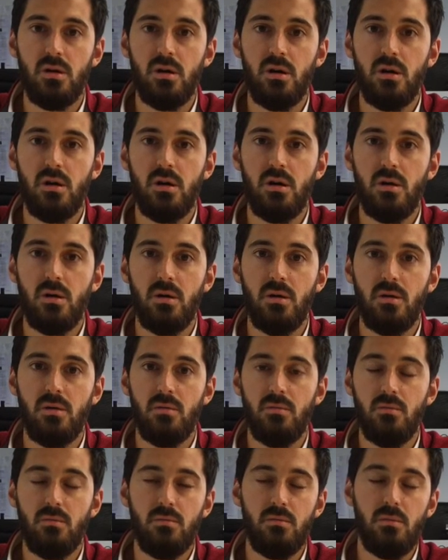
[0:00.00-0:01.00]

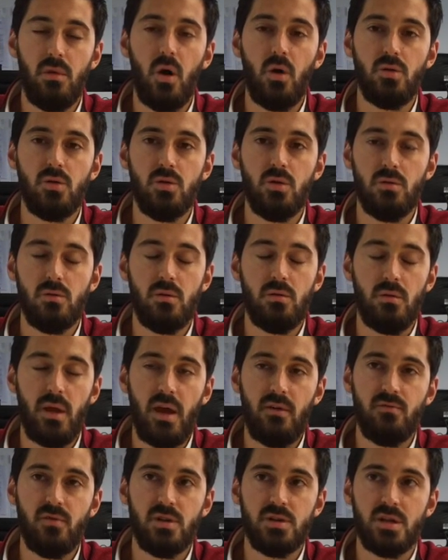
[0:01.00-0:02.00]
on
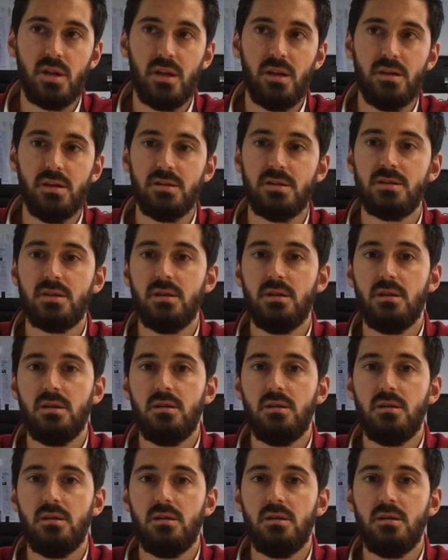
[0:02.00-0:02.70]
average at least